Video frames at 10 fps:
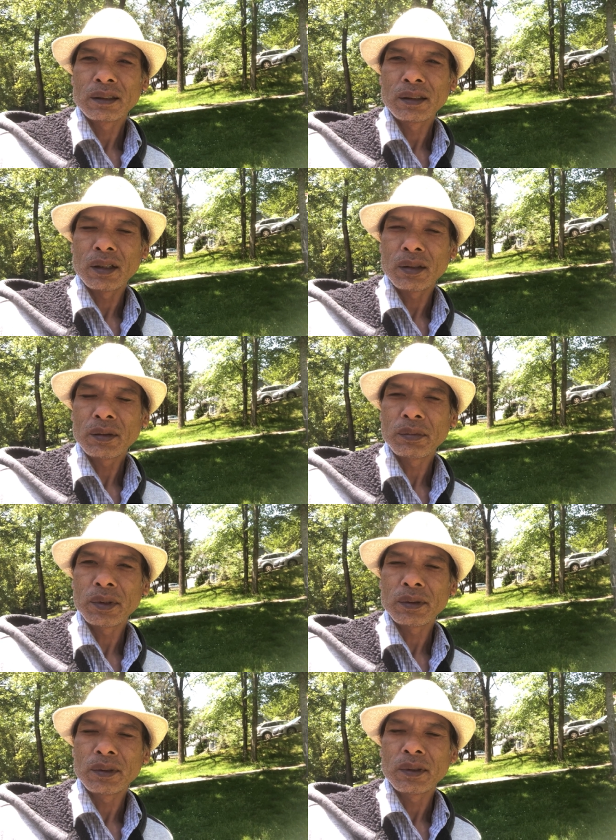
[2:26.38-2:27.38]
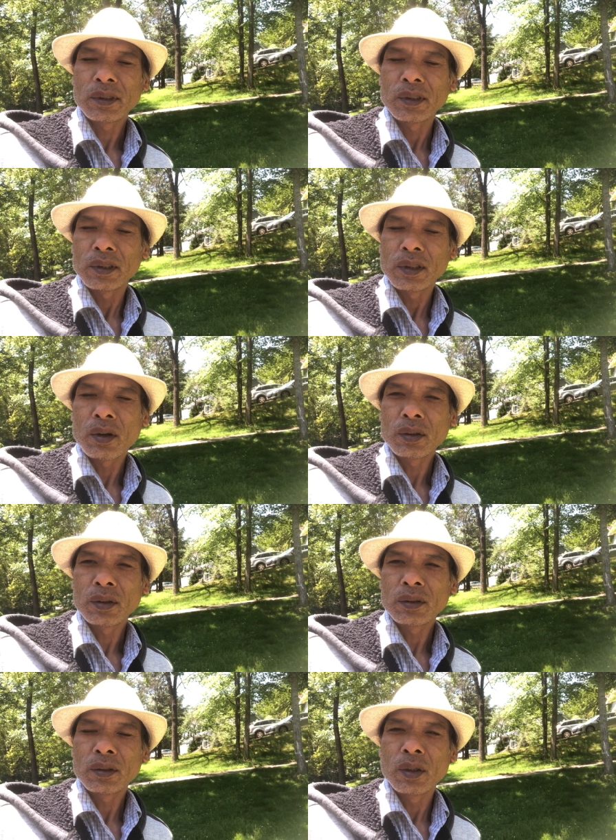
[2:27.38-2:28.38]
you know, be,
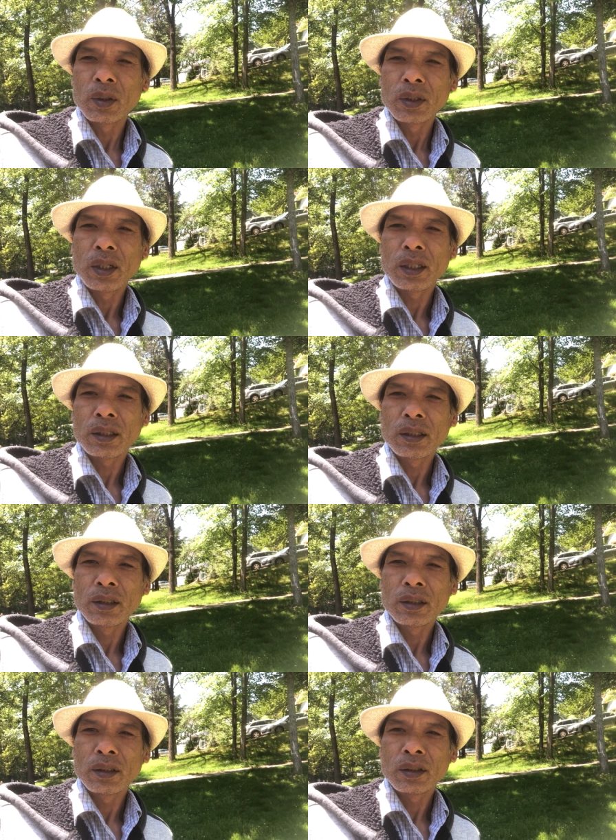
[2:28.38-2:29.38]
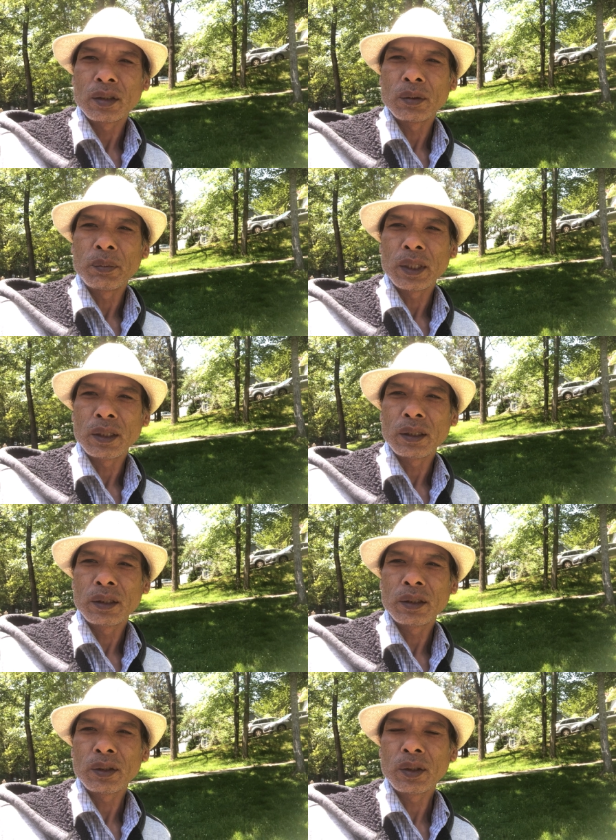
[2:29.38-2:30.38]
don't need to be
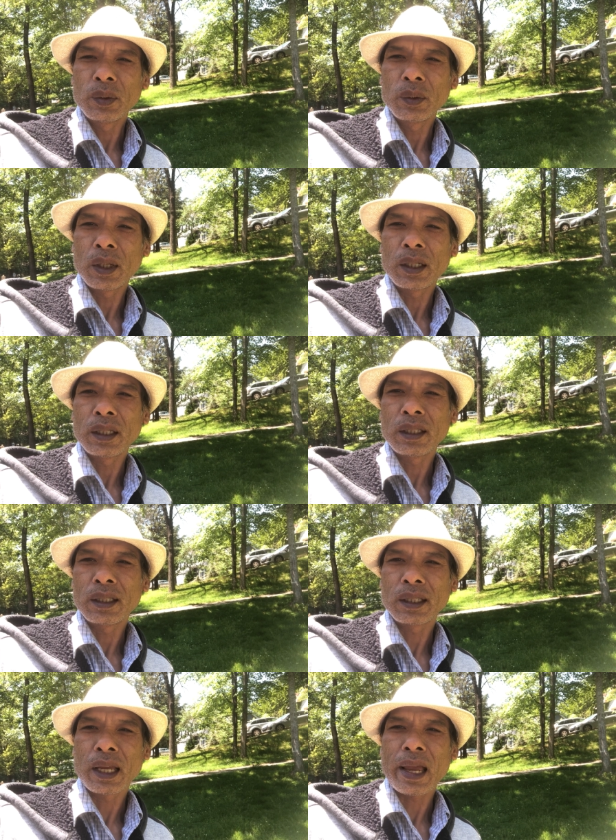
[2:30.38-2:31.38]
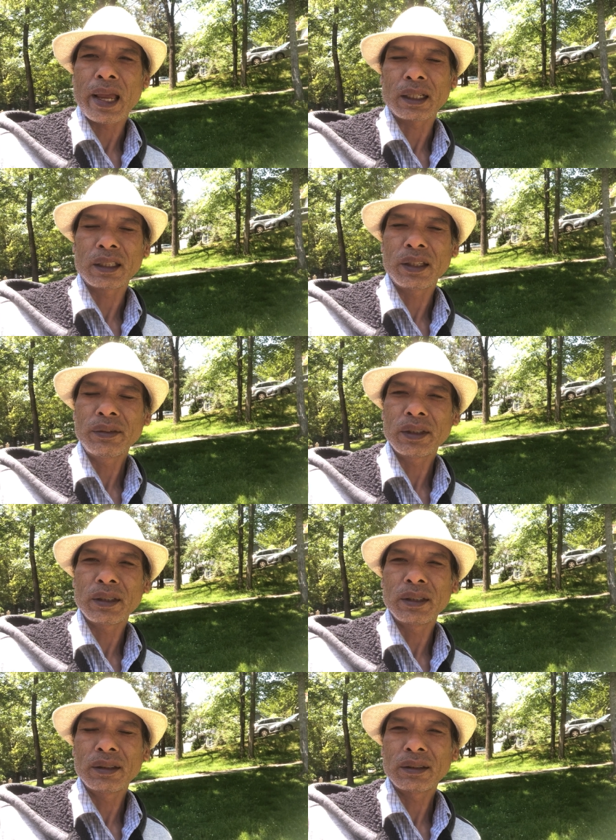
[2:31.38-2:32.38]
do any
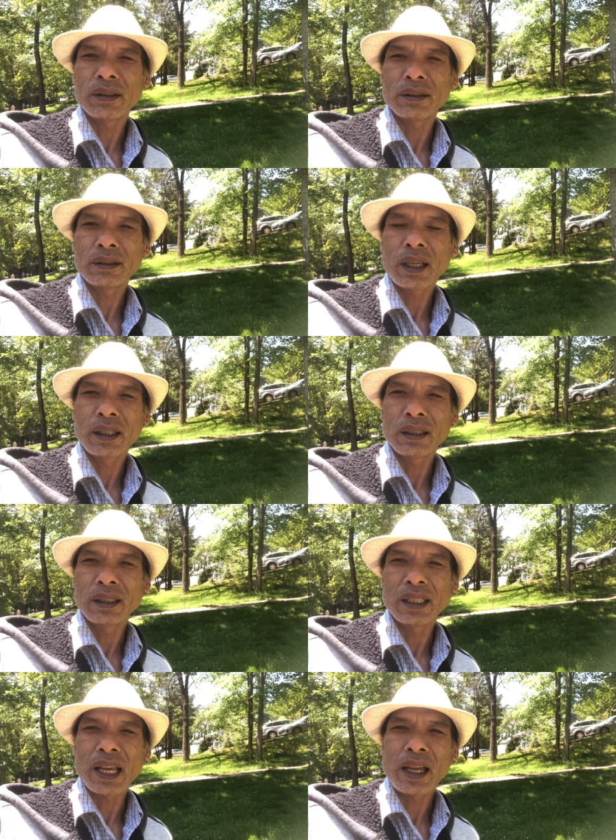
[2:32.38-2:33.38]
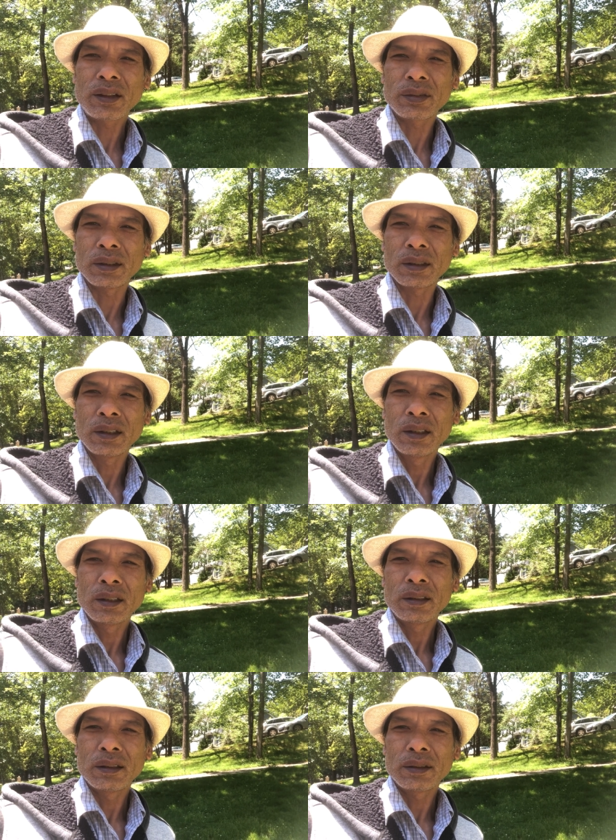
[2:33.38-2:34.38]
activities or take any action.
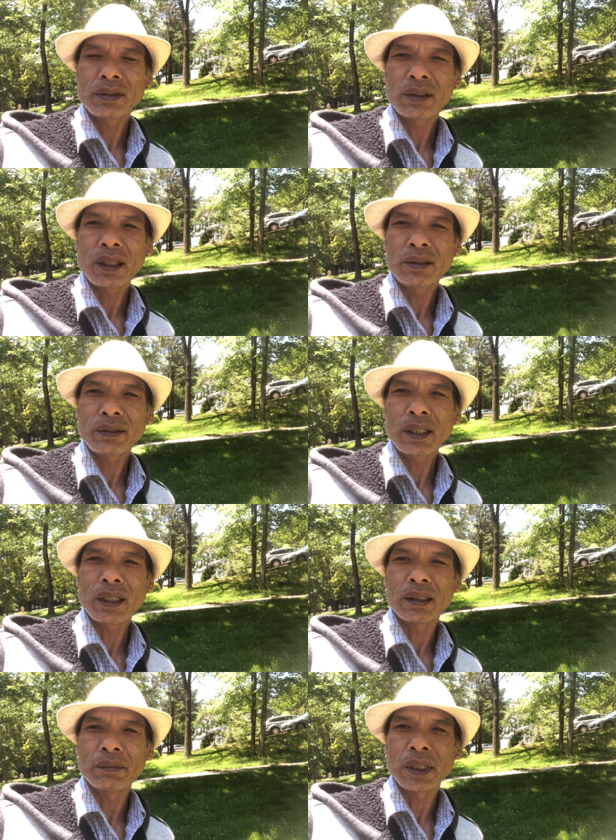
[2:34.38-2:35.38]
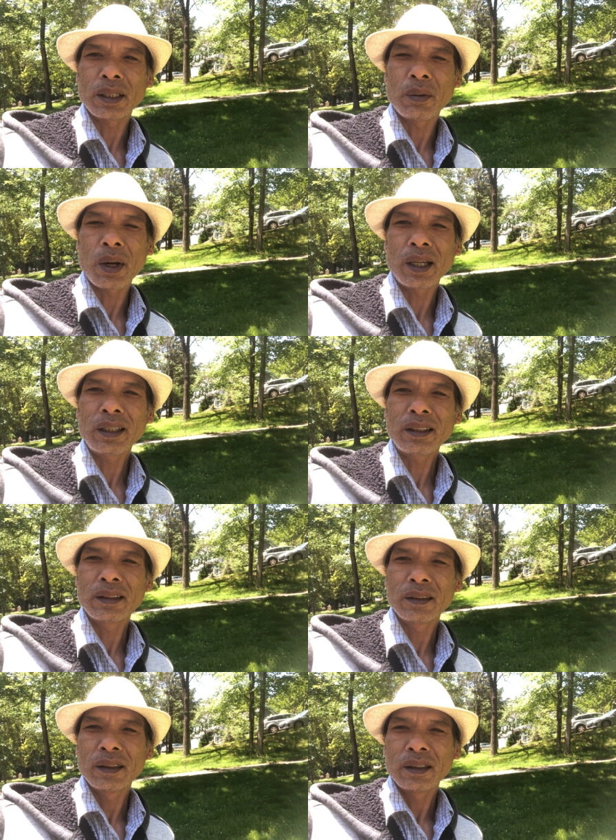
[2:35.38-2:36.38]
Just stay still, be quiet,
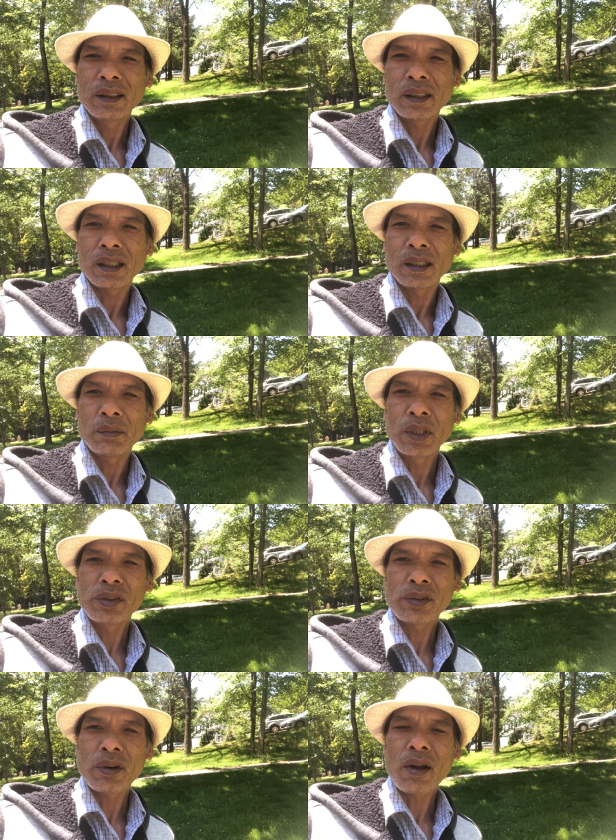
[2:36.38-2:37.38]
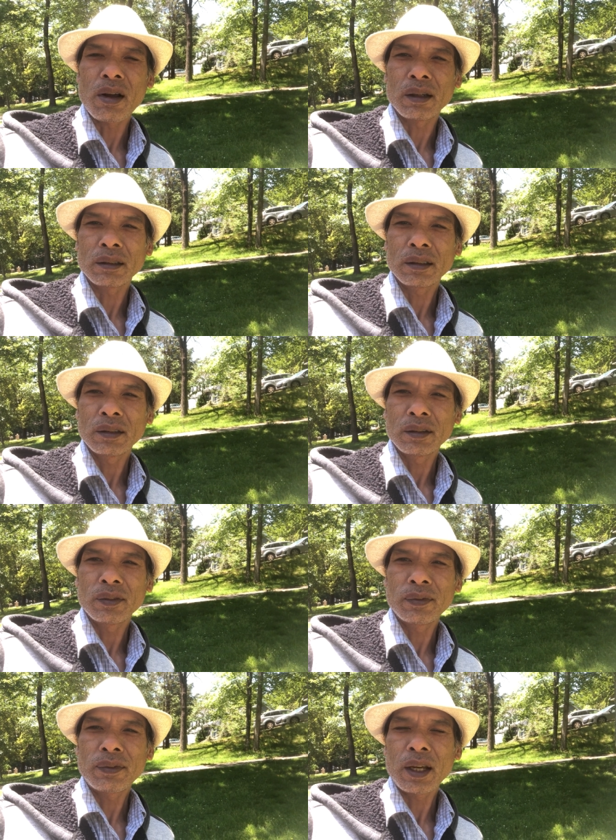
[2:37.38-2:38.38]
and be strong
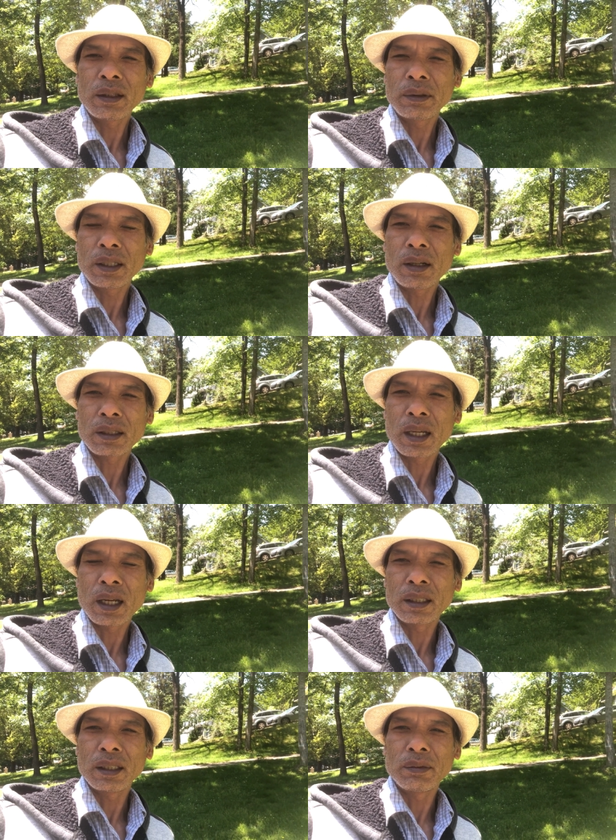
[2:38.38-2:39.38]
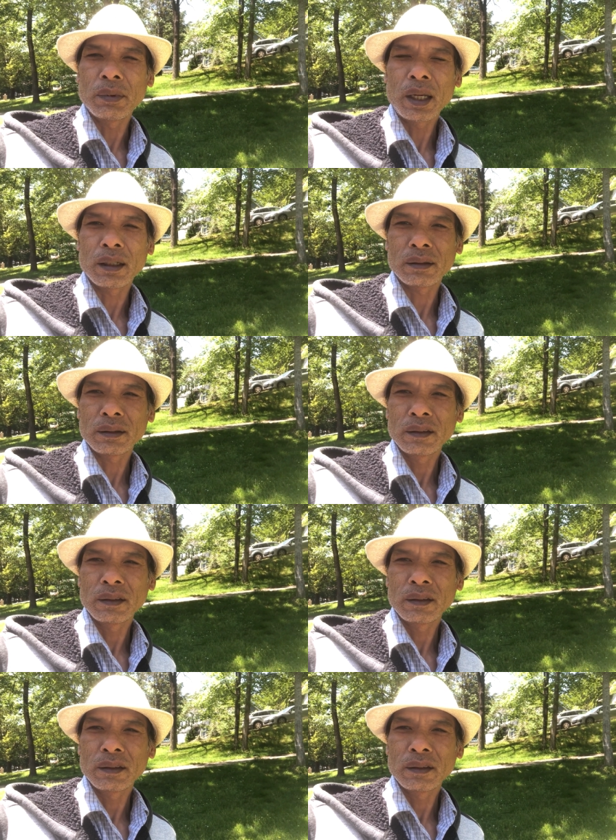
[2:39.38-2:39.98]
to fight with all kind of weather.